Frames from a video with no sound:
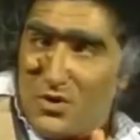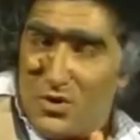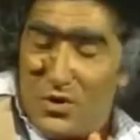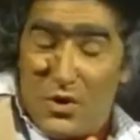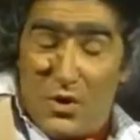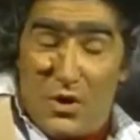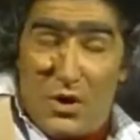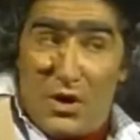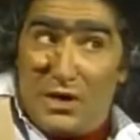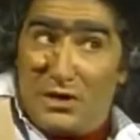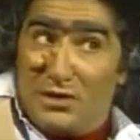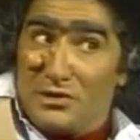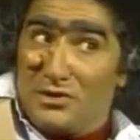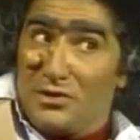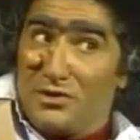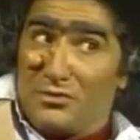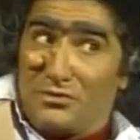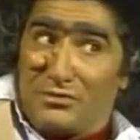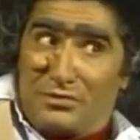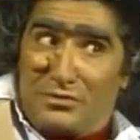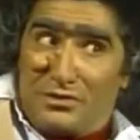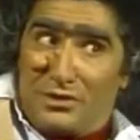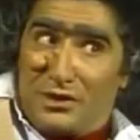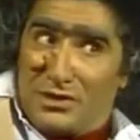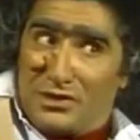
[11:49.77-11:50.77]
Oh, I
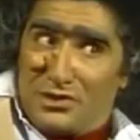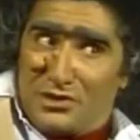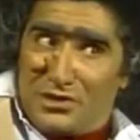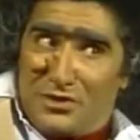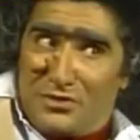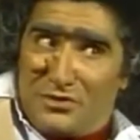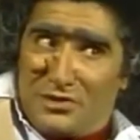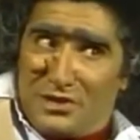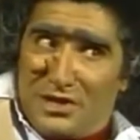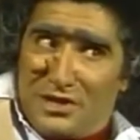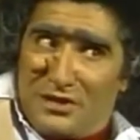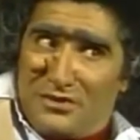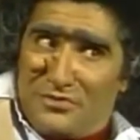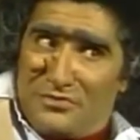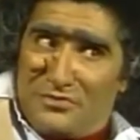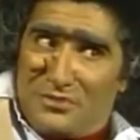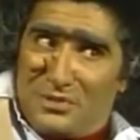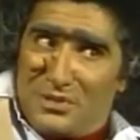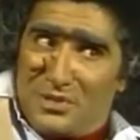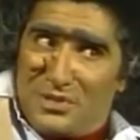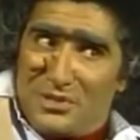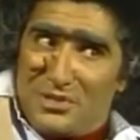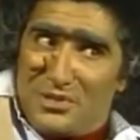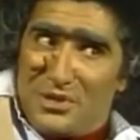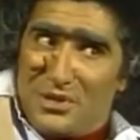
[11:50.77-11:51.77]
don't think so, Count
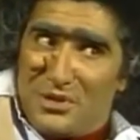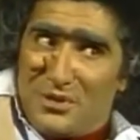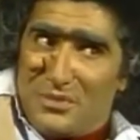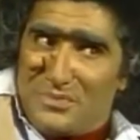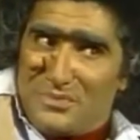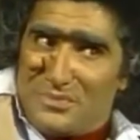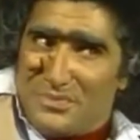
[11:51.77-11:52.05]
Floyd, no.